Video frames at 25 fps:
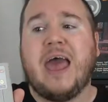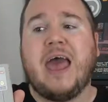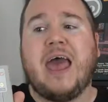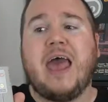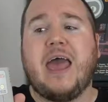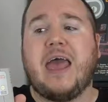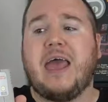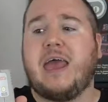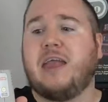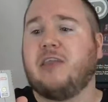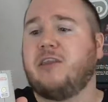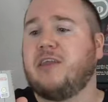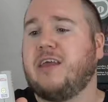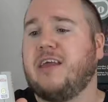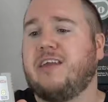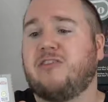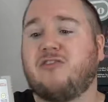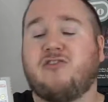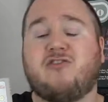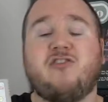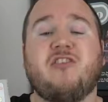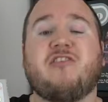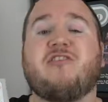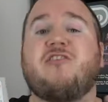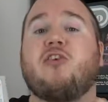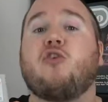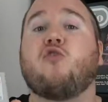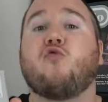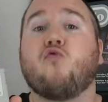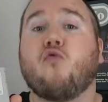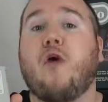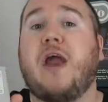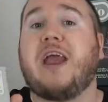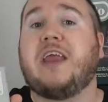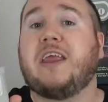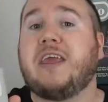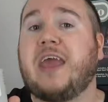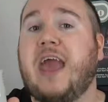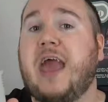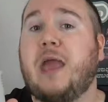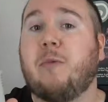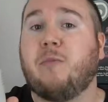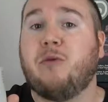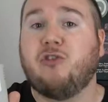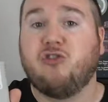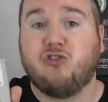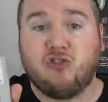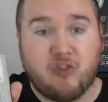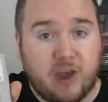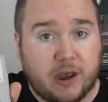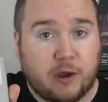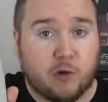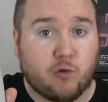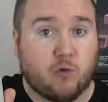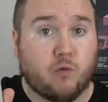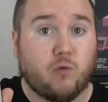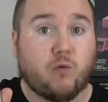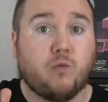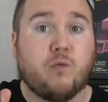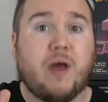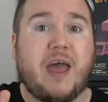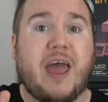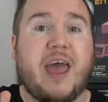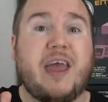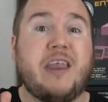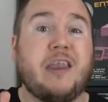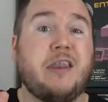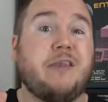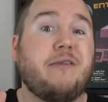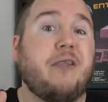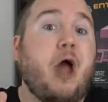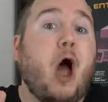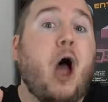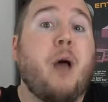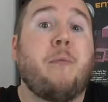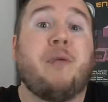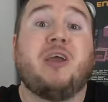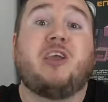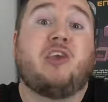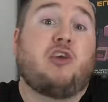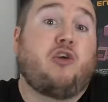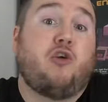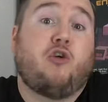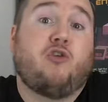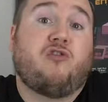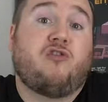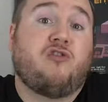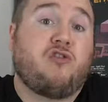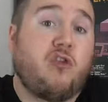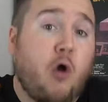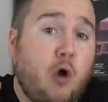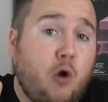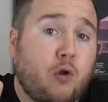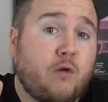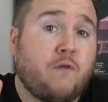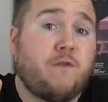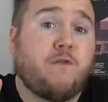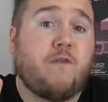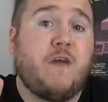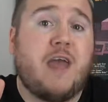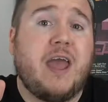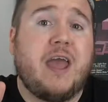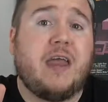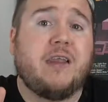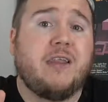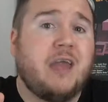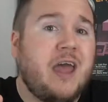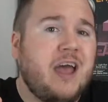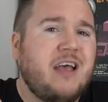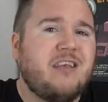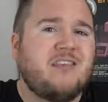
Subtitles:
and it's just a great game in general, and I'm a huge Turtle fan,